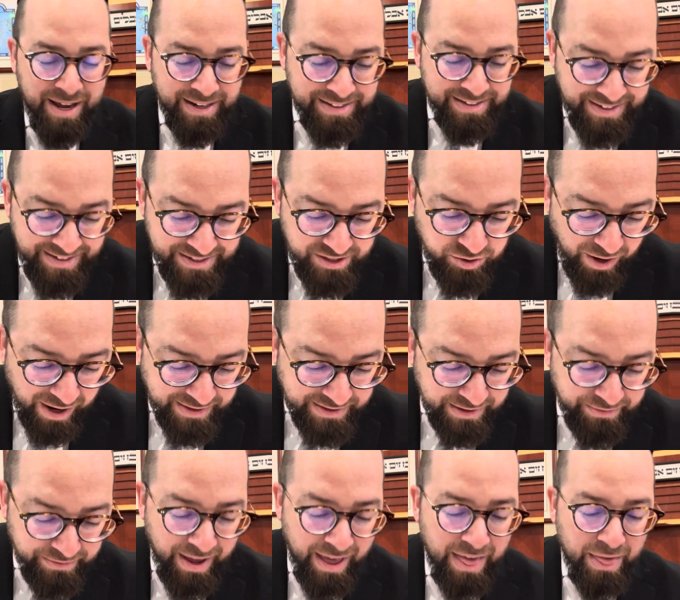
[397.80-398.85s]

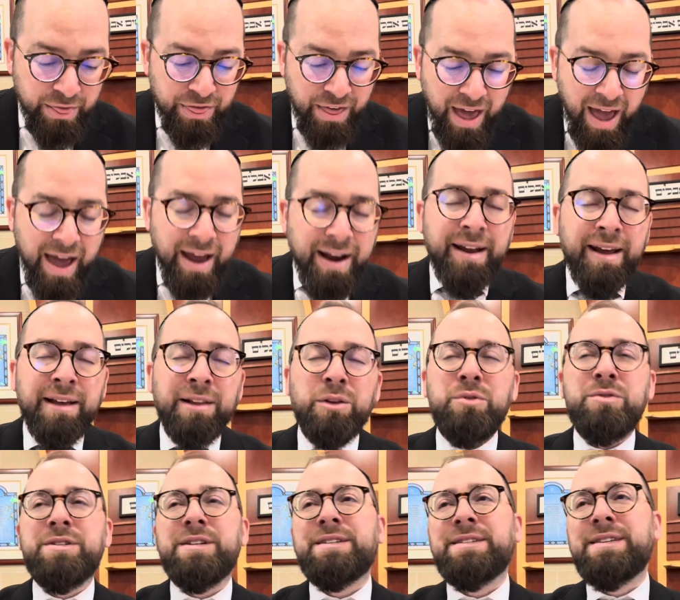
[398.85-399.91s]
destructive. Then it
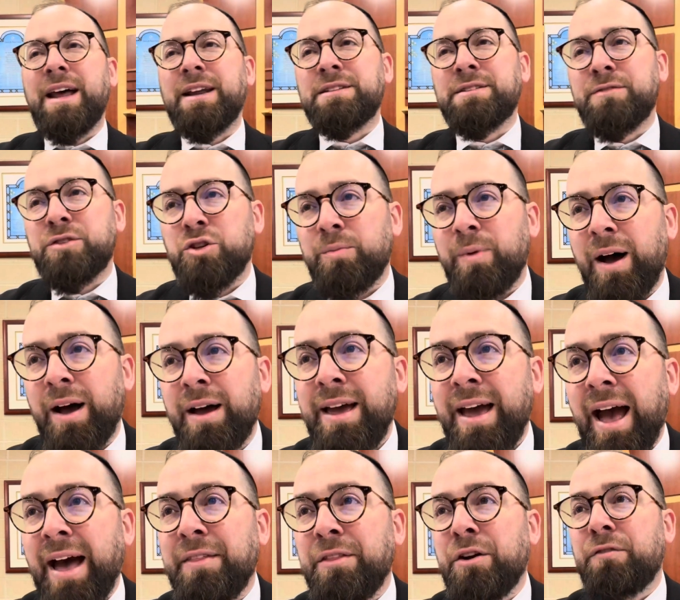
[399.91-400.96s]
loses its status of tumah.
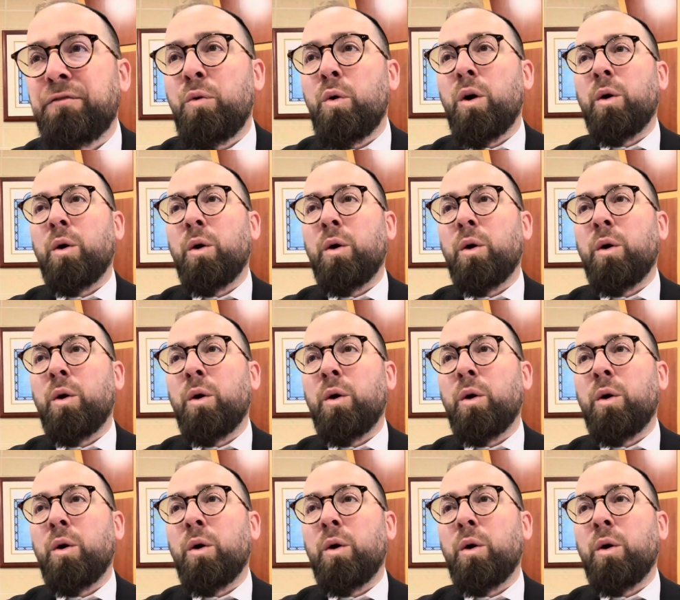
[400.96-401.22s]
And therefore,